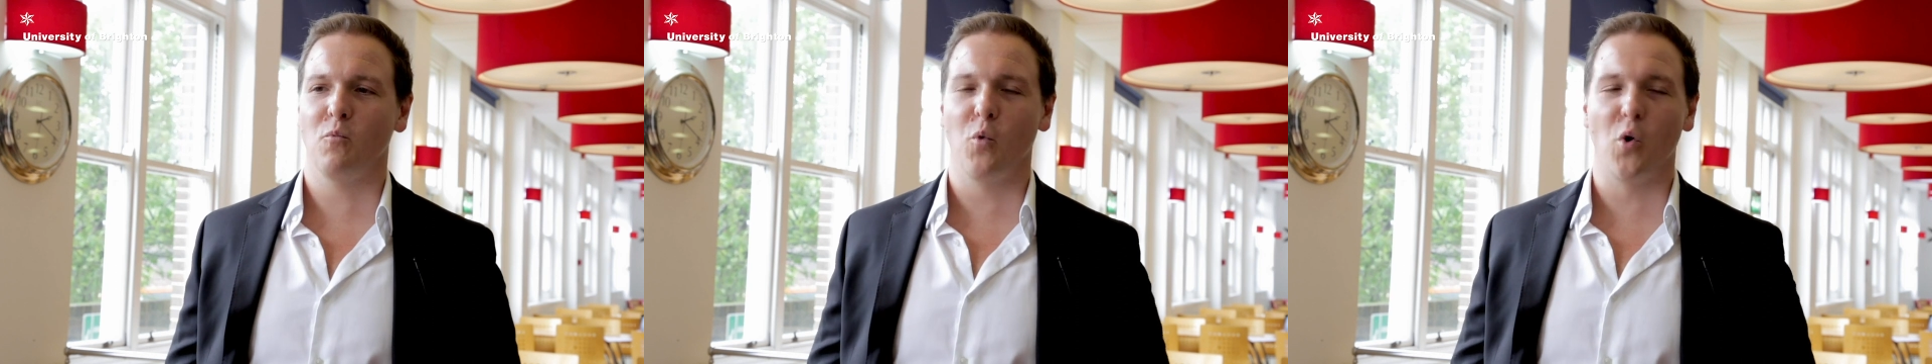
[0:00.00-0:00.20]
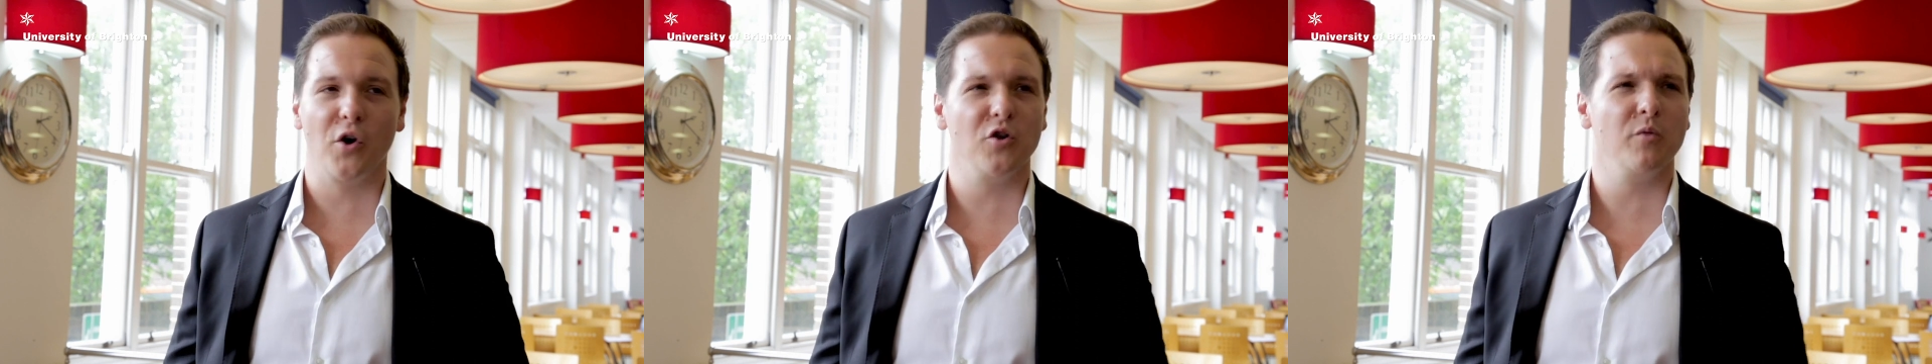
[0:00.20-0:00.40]

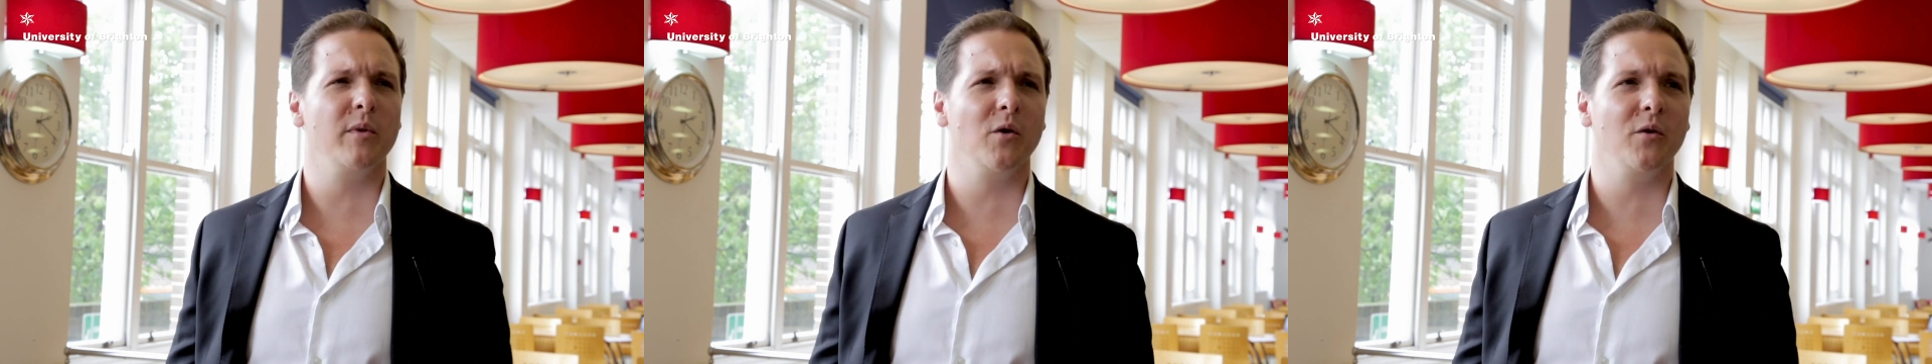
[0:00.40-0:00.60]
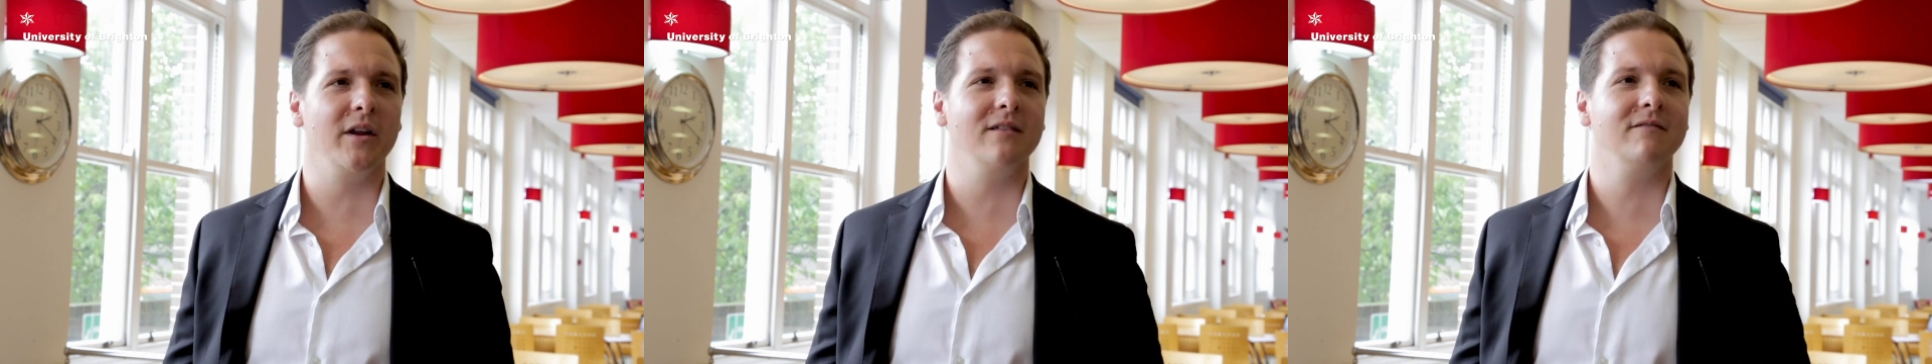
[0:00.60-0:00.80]
what you're
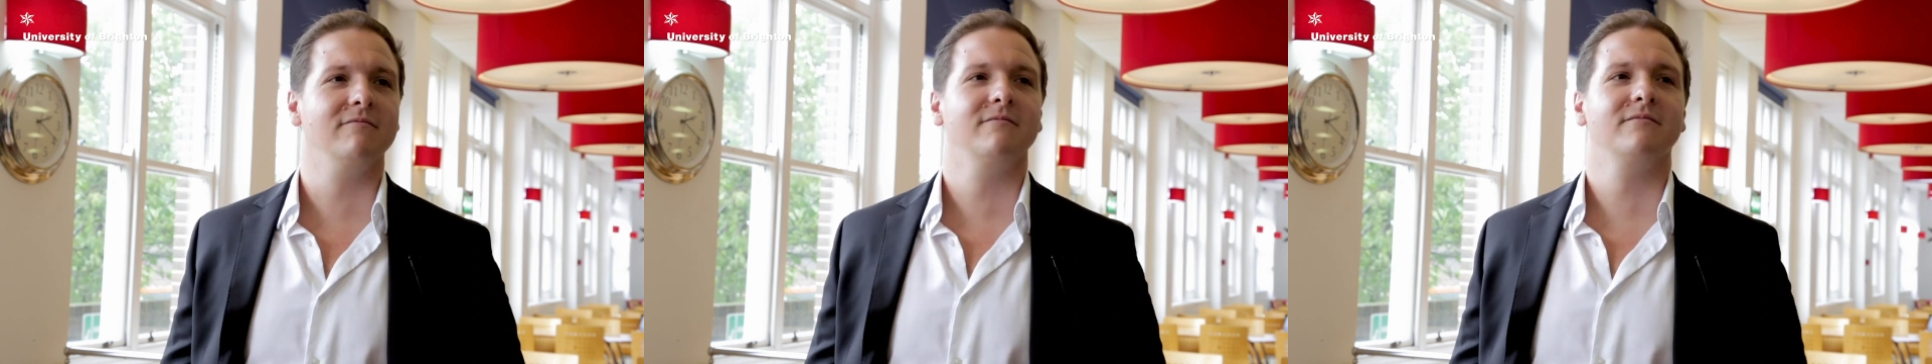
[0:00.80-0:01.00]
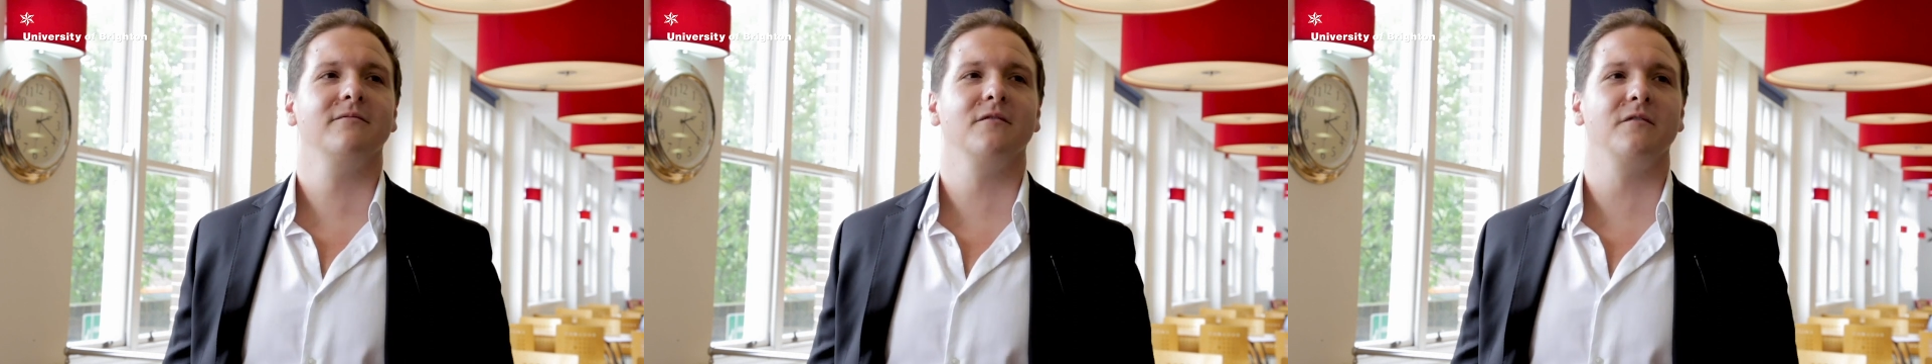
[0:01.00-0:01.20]
building
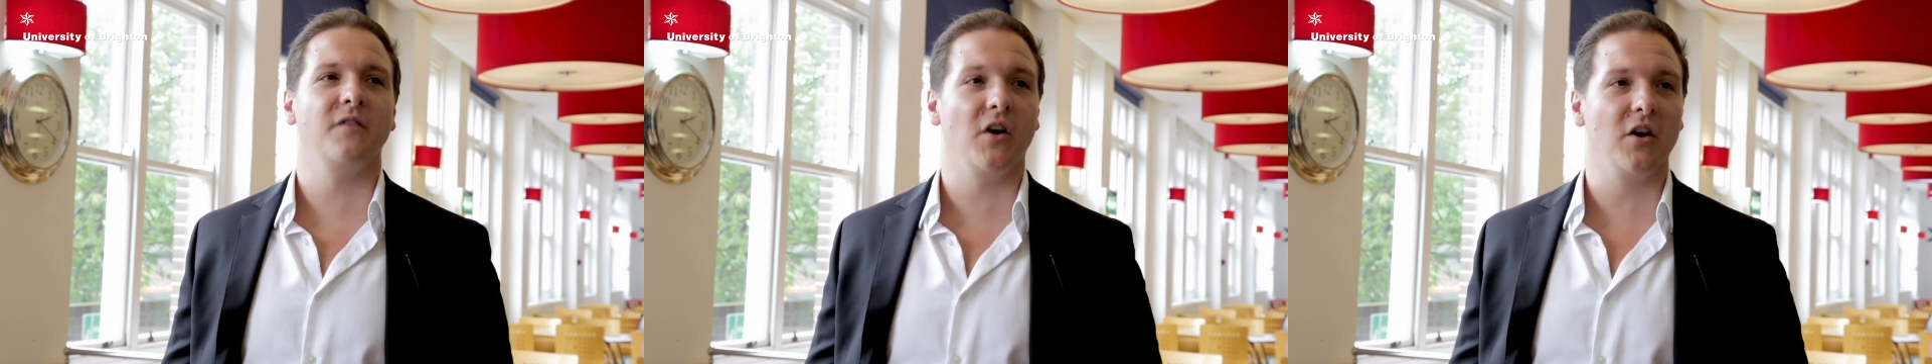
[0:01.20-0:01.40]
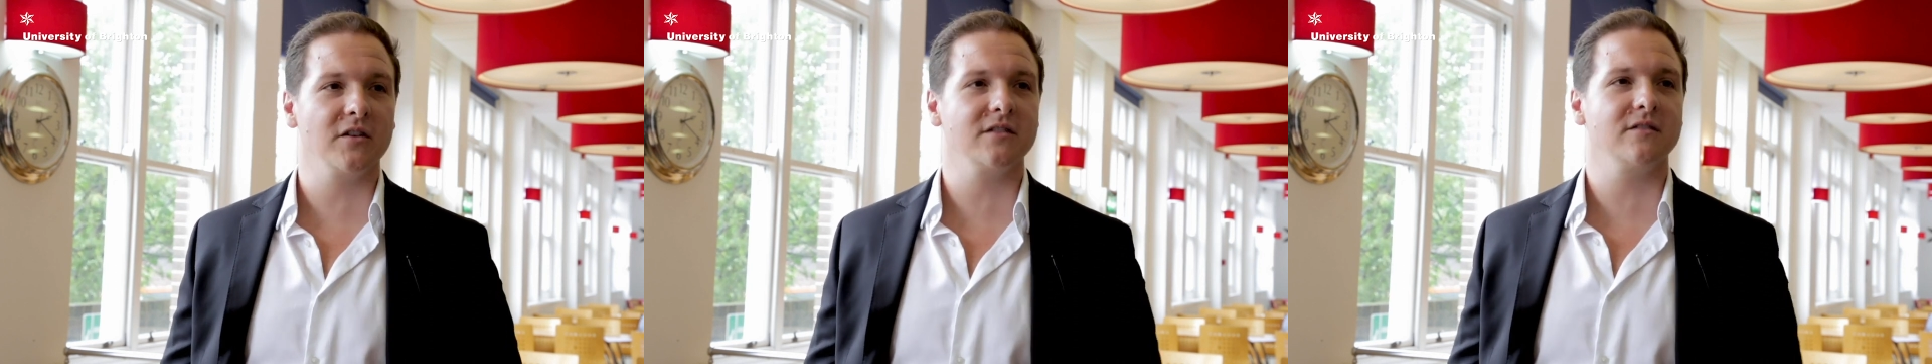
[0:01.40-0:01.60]

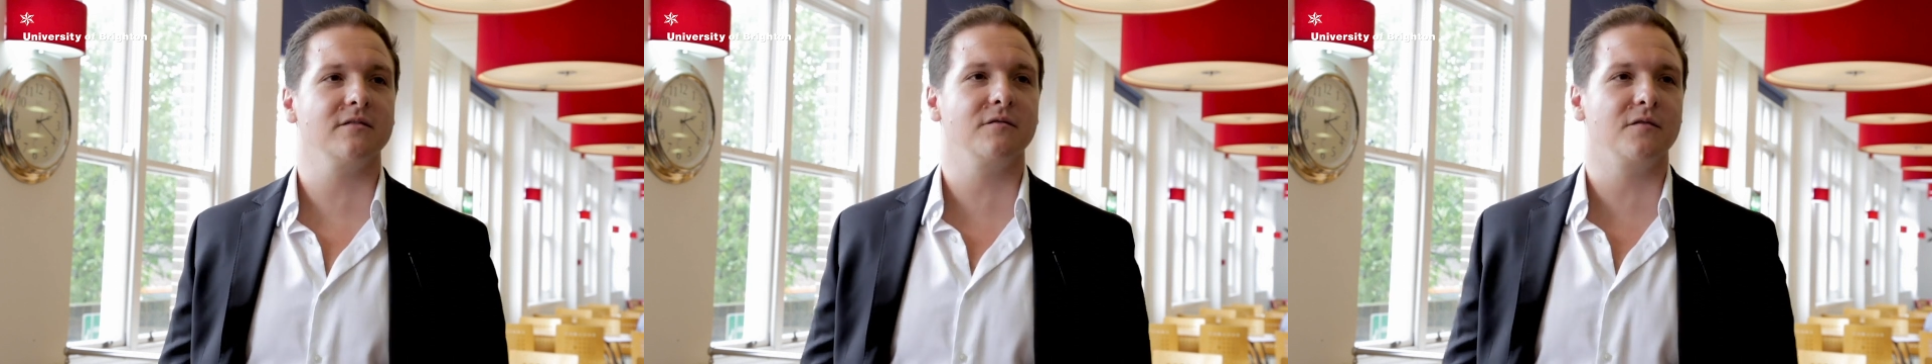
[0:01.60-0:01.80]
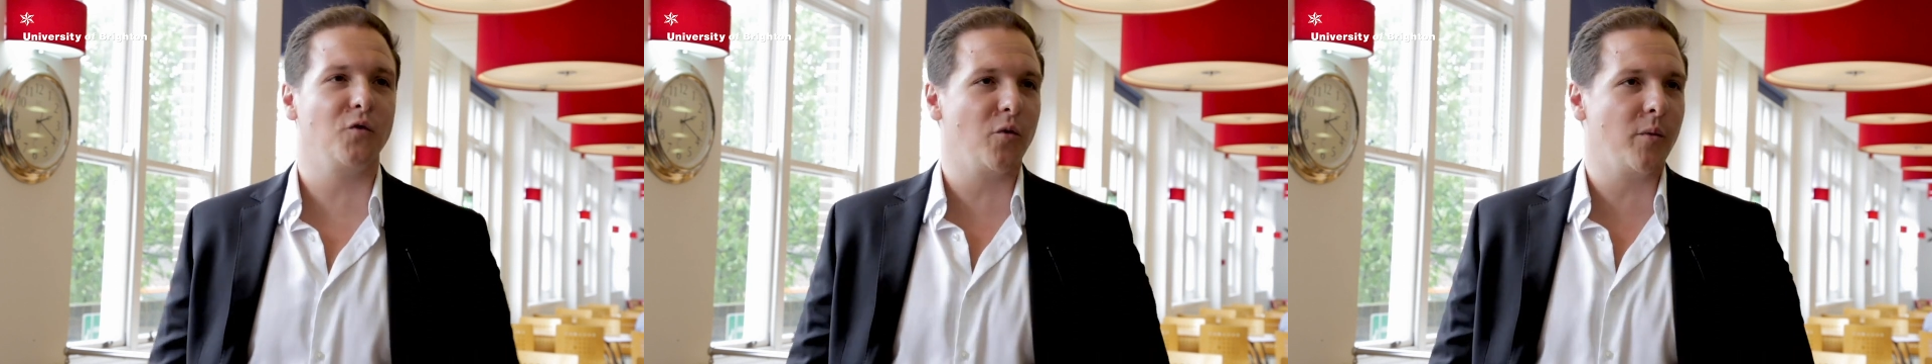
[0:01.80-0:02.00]
first
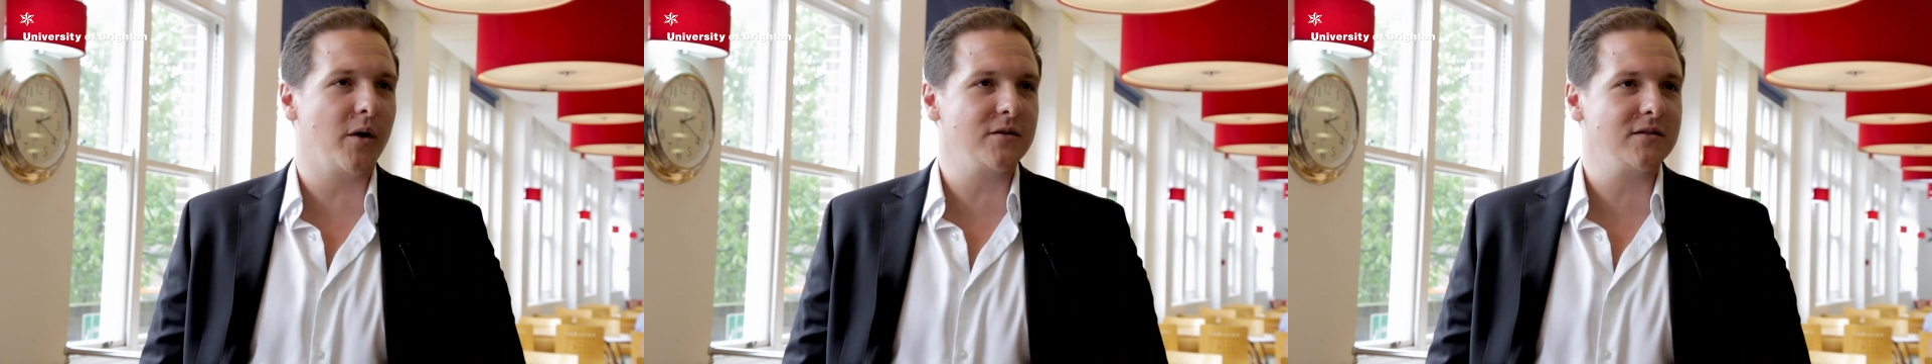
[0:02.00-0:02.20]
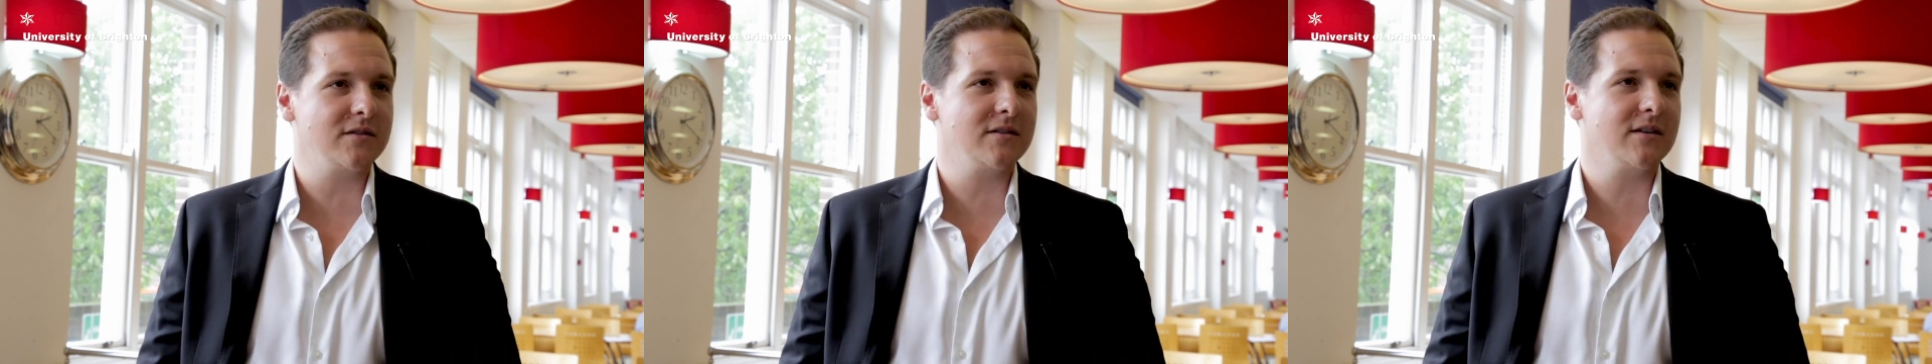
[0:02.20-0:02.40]
and
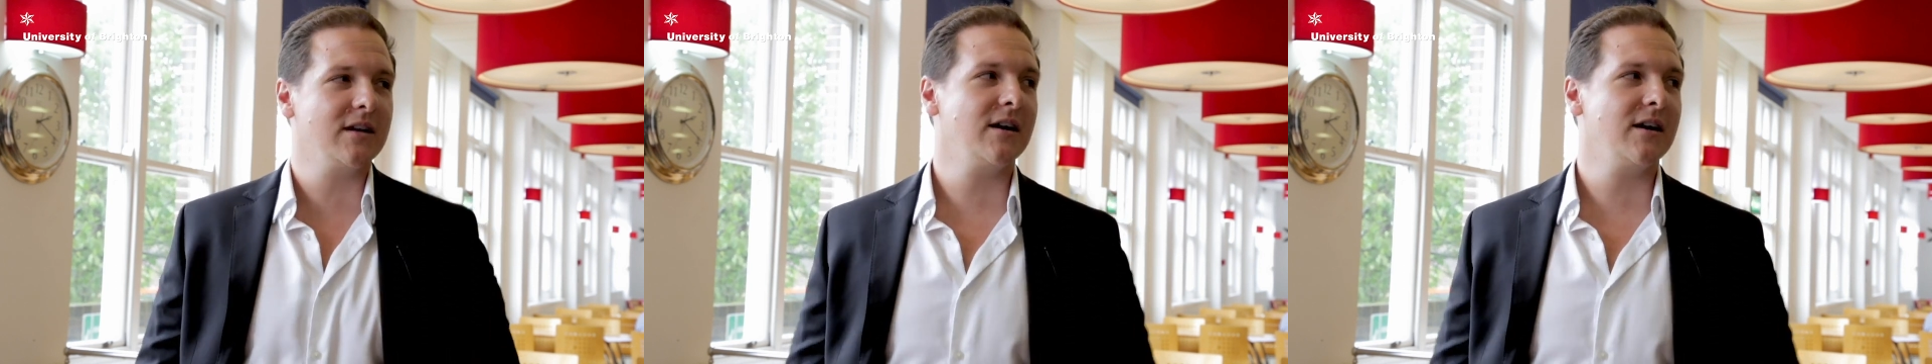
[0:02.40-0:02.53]
foremost,